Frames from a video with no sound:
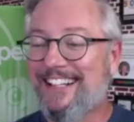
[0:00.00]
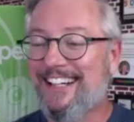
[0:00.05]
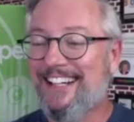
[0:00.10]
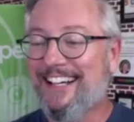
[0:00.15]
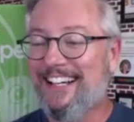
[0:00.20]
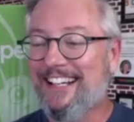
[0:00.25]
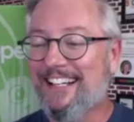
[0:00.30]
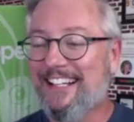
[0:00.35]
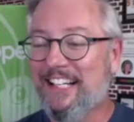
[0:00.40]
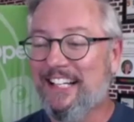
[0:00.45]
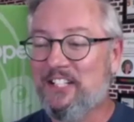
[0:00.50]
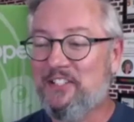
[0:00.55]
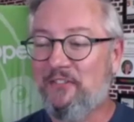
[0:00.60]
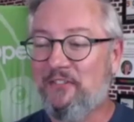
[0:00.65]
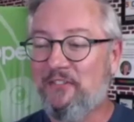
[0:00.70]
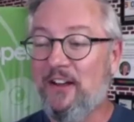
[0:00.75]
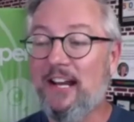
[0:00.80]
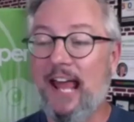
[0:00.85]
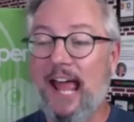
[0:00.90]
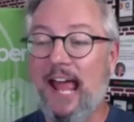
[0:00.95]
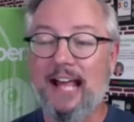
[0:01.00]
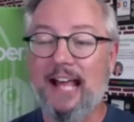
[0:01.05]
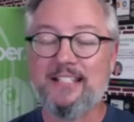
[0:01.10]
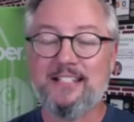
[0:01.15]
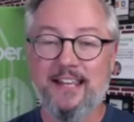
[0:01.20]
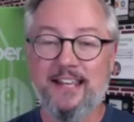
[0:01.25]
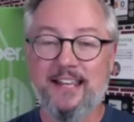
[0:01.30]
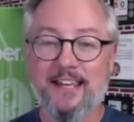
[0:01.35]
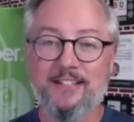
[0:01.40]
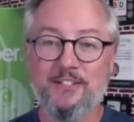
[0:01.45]
Uh, it's fun to ask
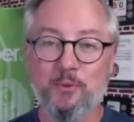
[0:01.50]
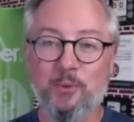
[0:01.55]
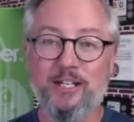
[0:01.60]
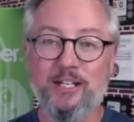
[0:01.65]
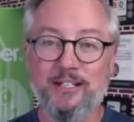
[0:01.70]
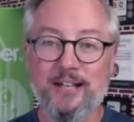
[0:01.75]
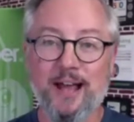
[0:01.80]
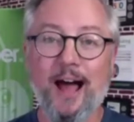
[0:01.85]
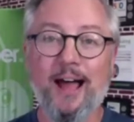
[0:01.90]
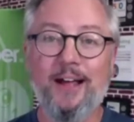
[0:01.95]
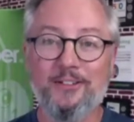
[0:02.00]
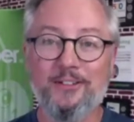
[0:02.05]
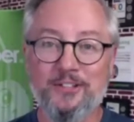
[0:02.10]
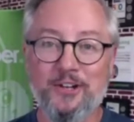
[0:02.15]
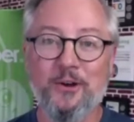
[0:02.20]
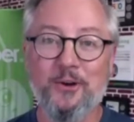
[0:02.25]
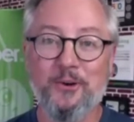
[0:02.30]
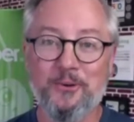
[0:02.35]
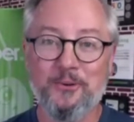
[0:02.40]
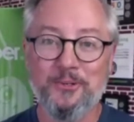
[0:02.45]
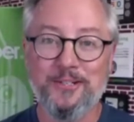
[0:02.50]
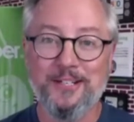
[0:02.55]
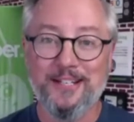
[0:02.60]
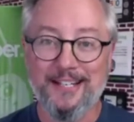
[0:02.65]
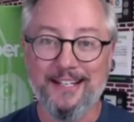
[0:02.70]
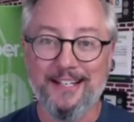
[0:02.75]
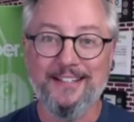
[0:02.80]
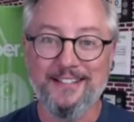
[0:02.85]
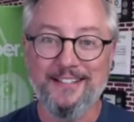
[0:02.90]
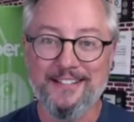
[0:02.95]
kids what dial tone
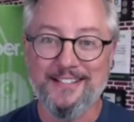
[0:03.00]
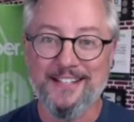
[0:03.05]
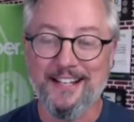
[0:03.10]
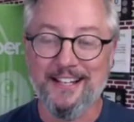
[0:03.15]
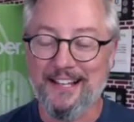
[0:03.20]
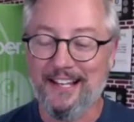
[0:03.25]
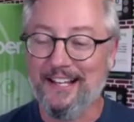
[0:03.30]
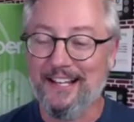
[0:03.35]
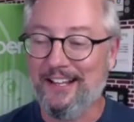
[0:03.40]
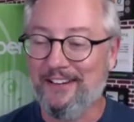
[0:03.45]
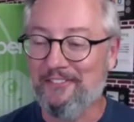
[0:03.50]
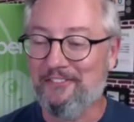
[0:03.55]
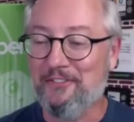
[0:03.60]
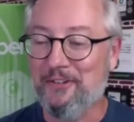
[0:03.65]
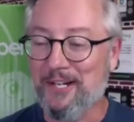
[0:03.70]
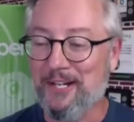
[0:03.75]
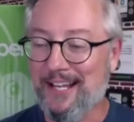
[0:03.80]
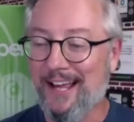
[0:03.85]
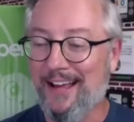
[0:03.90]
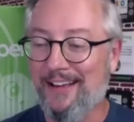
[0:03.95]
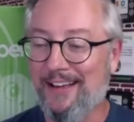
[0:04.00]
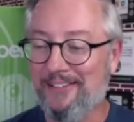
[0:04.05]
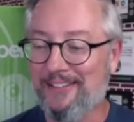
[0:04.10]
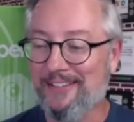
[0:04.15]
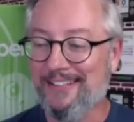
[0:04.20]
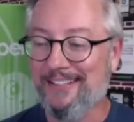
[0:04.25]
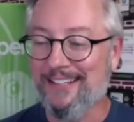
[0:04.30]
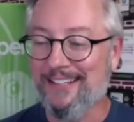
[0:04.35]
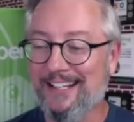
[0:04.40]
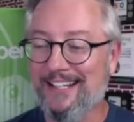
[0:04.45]
is, and they kind of freak out.
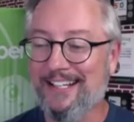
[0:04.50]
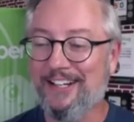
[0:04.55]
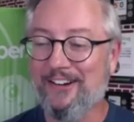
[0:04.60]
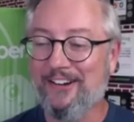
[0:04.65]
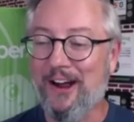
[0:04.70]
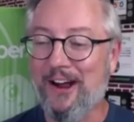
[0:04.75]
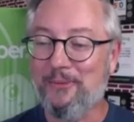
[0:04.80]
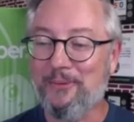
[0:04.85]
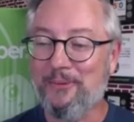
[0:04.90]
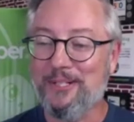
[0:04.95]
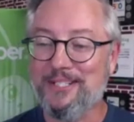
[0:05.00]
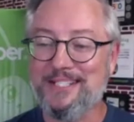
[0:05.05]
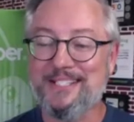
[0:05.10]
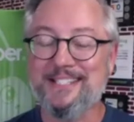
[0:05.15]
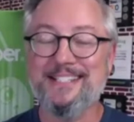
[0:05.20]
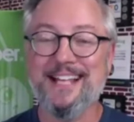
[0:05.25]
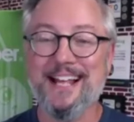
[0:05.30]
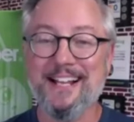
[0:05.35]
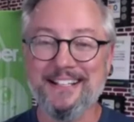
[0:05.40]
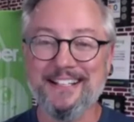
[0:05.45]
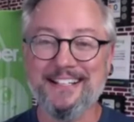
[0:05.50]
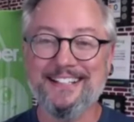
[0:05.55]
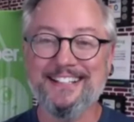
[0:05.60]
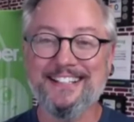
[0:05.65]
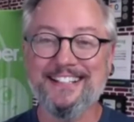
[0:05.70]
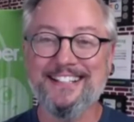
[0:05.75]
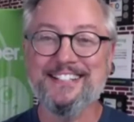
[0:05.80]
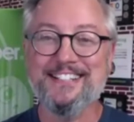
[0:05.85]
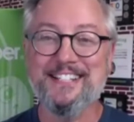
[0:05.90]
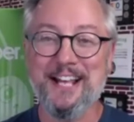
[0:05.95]
And, here I was selling
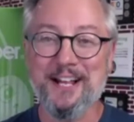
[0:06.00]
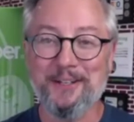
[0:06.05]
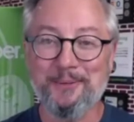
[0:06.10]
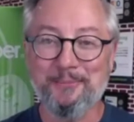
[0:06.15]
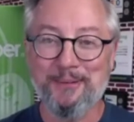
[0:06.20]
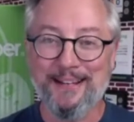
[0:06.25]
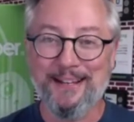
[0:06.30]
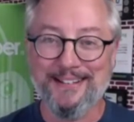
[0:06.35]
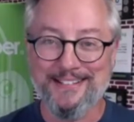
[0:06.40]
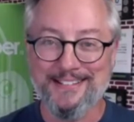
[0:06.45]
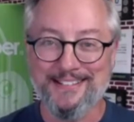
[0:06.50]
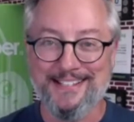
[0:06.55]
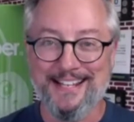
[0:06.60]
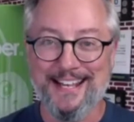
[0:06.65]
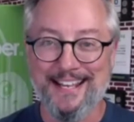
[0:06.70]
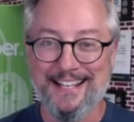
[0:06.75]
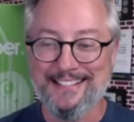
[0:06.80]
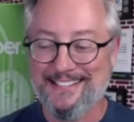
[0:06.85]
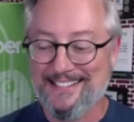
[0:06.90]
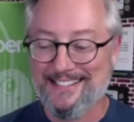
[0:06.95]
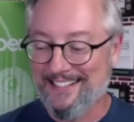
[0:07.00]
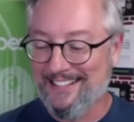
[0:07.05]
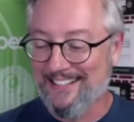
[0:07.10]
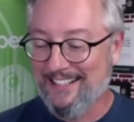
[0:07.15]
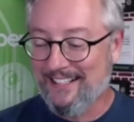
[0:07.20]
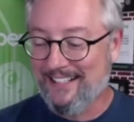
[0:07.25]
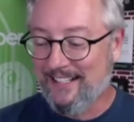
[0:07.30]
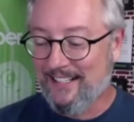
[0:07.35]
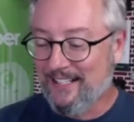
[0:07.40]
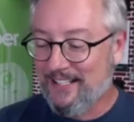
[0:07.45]
these Yellow Pages ads.
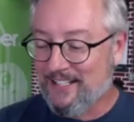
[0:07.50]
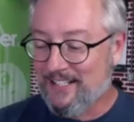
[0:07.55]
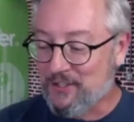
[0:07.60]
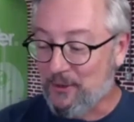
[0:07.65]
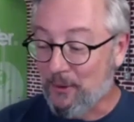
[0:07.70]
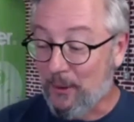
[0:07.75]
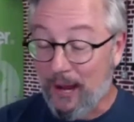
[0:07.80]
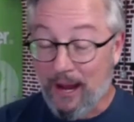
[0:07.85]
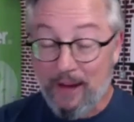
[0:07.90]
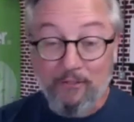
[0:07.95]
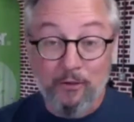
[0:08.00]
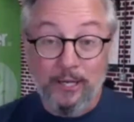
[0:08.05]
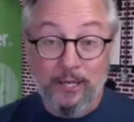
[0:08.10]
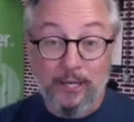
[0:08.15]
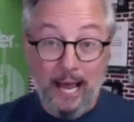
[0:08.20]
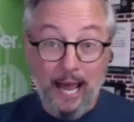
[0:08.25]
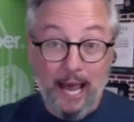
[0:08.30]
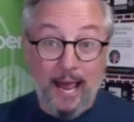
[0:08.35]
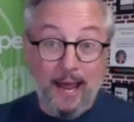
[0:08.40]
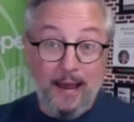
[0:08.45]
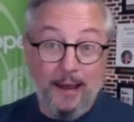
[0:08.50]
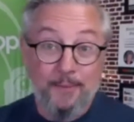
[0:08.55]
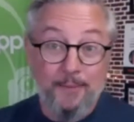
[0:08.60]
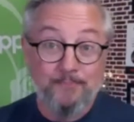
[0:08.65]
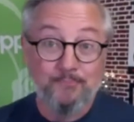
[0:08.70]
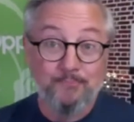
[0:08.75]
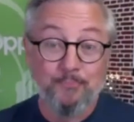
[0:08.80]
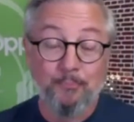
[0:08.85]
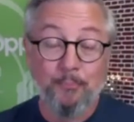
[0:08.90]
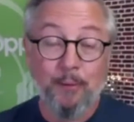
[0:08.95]
So every day,
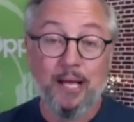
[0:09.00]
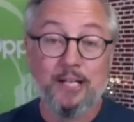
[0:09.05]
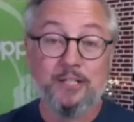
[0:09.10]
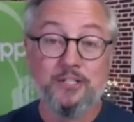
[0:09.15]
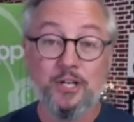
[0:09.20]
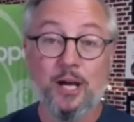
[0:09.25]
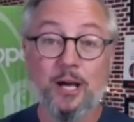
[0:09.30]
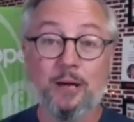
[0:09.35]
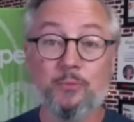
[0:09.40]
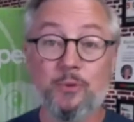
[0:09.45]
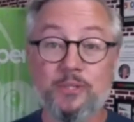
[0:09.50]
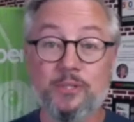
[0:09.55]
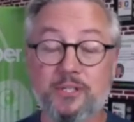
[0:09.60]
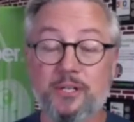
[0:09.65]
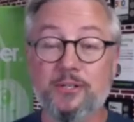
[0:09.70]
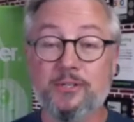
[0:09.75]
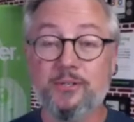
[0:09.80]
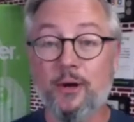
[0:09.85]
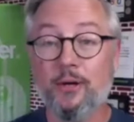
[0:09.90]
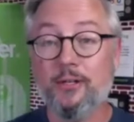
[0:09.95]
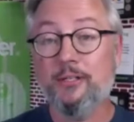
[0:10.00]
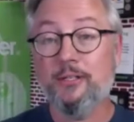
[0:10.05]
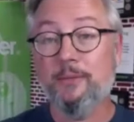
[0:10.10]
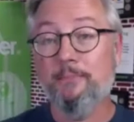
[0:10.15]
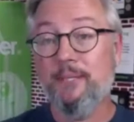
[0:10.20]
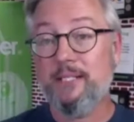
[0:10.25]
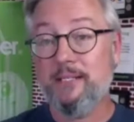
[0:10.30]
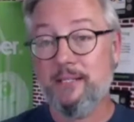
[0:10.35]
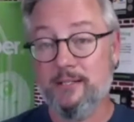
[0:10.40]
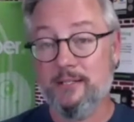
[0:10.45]
my job was to talk to
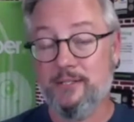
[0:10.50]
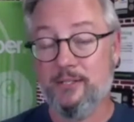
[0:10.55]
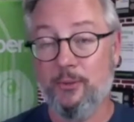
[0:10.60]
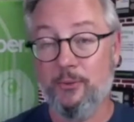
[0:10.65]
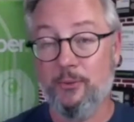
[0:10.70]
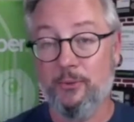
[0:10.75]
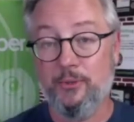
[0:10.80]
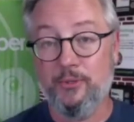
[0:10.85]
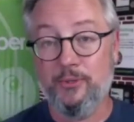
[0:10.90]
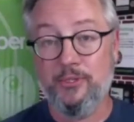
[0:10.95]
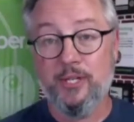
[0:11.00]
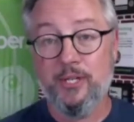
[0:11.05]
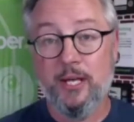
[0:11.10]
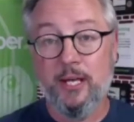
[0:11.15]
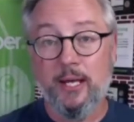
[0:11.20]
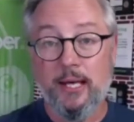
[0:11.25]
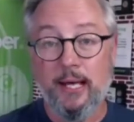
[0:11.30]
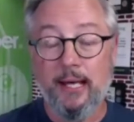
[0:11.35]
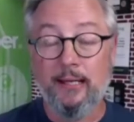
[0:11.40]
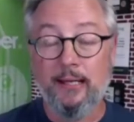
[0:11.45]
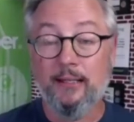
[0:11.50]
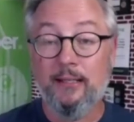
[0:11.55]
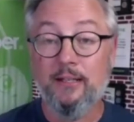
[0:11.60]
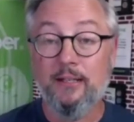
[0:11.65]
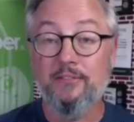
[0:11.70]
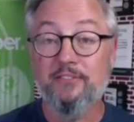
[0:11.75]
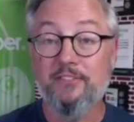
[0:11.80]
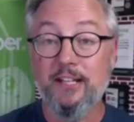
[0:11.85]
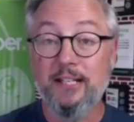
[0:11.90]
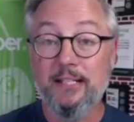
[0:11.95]
business owners and
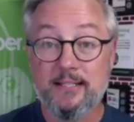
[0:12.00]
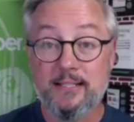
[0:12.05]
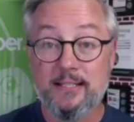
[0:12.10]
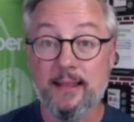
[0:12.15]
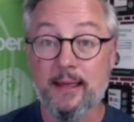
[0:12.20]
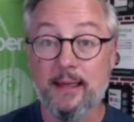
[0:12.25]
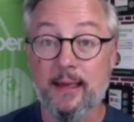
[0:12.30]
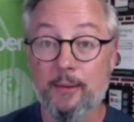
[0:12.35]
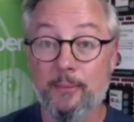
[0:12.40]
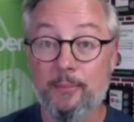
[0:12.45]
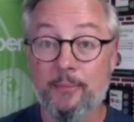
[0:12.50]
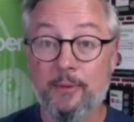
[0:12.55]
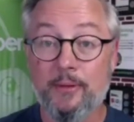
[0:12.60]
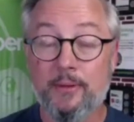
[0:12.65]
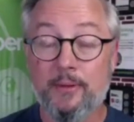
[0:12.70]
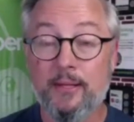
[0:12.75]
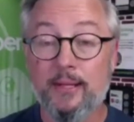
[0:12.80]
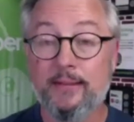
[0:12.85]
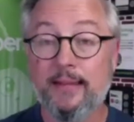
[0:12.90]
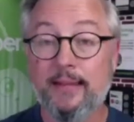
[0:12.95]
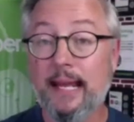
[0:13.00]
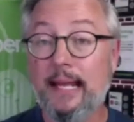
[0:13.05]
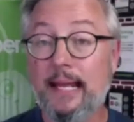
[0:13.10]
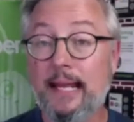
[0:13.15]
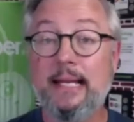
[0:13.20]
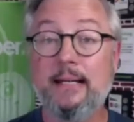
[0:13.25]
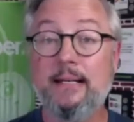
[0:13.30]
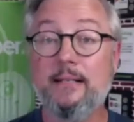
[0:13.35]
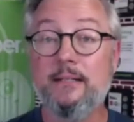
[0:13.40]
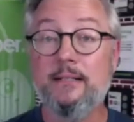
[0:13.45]
convince them that they
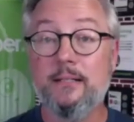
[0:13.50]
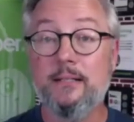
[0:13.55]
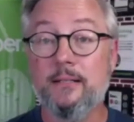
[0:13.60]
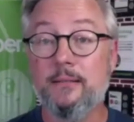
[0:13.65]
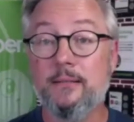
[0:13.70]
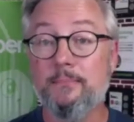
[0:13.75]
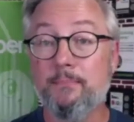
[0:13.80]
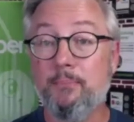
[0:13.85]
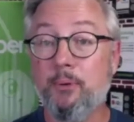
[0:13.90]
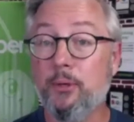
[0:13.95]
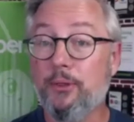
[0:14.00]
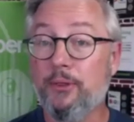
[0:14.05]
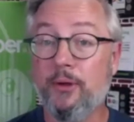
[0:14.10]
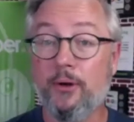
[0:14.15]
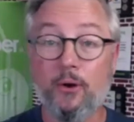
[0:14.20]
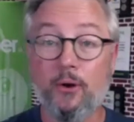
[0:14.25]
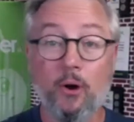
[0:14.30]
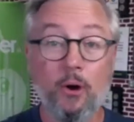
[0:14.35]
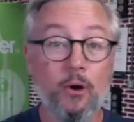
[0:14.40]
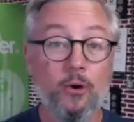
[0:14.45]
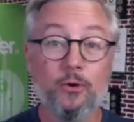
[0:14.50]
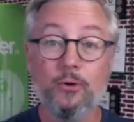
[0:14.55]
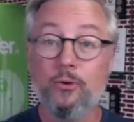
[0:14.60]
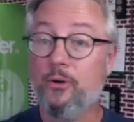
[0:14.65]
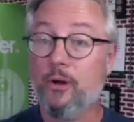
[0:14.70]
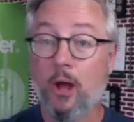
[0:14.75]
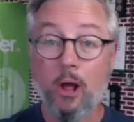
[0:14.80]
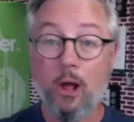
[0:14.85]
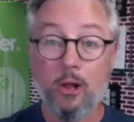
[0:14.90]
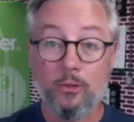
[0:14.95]
needed to put their hard earned
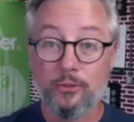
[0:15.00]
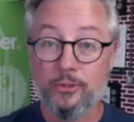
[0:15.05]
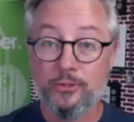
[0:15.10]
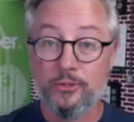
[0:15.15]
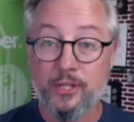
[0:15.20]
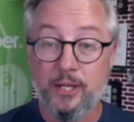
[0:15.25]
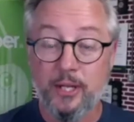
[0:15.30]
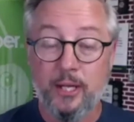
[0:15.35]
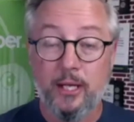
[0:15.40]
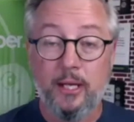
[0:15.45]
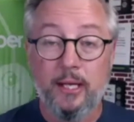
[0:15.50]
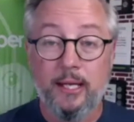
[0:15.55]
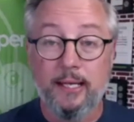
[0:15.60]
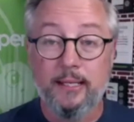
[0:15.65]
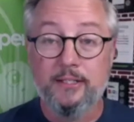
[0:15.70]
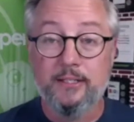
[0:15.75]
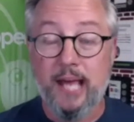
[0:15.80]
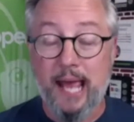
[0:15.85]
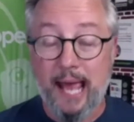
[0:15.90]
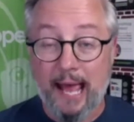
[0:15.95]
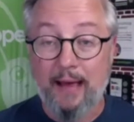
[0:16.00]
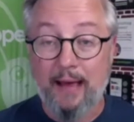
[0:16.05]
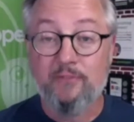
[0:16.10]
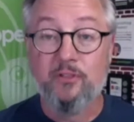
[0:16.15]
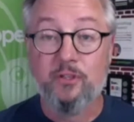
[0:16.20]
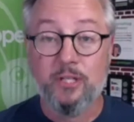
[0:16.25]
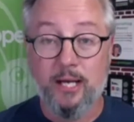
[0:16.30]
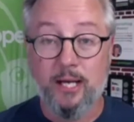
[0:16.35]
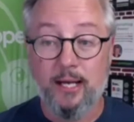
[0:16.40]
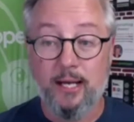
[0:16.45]
dollars into
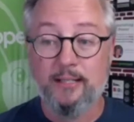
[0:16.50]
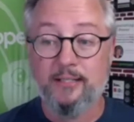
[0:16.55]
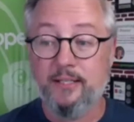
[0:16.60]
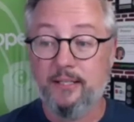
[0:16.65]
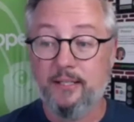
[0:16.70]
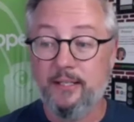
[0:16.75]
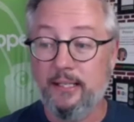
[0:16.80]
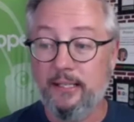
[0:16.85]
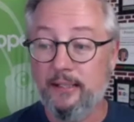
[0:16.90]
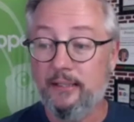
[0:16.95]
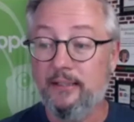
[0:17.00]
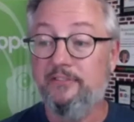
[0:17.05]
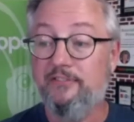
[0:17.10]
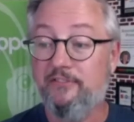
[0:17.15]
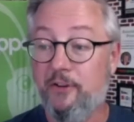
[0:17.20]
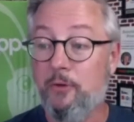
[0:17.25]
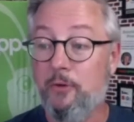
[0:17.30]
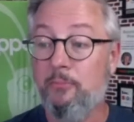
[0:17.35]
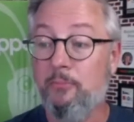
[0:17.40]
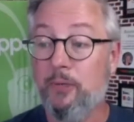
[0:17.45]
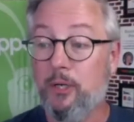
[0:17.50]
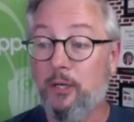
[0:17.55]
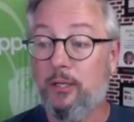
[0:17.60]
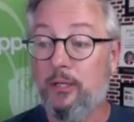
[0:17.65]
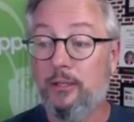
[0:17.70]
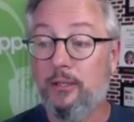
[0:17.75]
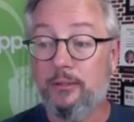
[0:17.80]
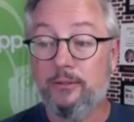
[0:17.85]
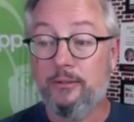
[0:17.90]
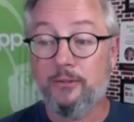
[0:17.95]
advertising in the phone book,
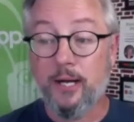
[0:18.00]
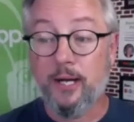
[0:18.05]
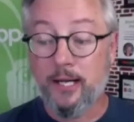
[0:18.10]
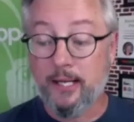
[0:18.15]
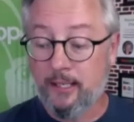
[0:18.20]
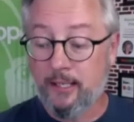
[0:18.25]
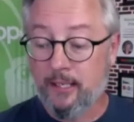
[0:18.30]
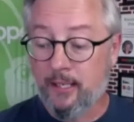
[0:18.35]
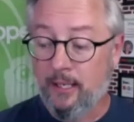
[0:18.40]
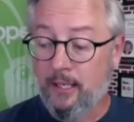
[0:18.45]
right?